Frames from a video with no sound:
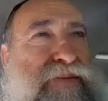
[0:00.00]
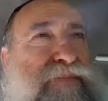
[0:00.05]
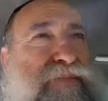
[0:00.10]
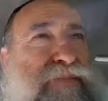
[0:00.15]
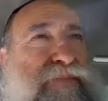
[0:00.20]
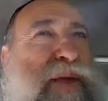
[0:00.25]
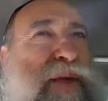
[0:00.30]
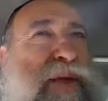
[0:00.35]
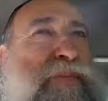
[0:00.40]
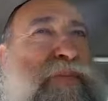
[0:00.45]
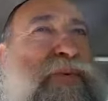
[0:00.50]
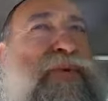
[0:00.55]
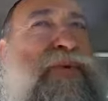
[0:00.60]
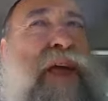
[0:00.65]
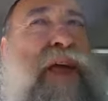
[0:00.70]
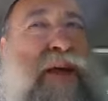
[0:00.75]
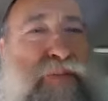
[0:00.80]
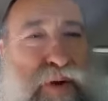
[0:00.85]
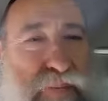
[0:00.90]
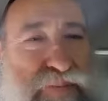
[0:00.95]
people
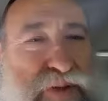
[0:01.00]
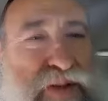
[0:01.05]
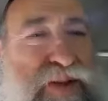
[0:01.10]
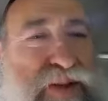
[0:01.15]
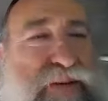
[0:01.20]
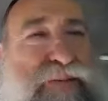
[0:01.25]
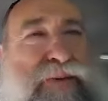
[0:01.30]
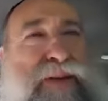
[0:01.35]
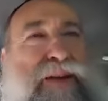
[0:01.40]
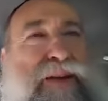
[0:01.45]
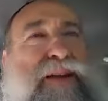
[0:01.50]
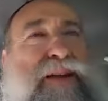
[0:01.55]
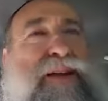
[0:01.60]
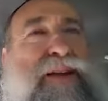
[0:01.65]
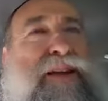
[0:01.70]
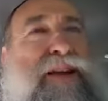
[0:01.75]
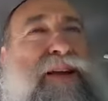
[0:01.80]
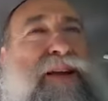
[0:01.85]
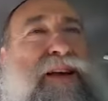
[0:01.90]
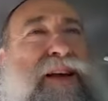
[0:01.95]
came up to him
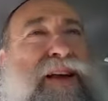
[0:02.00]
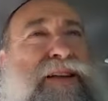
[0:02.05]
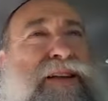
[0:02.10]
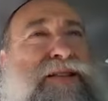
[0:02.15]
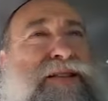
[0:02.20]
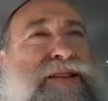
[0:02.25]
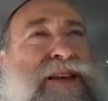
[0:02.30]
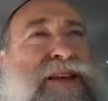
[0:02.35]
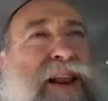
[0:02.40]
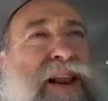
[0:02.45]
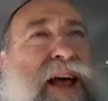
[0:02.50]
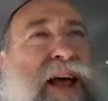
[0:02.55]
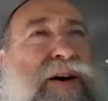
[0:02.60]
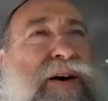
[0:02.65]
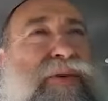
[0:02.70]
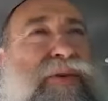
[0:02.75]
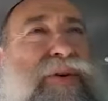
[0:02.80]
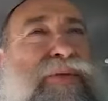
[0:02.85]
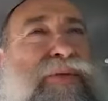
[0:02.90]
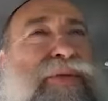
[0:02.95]
and said how it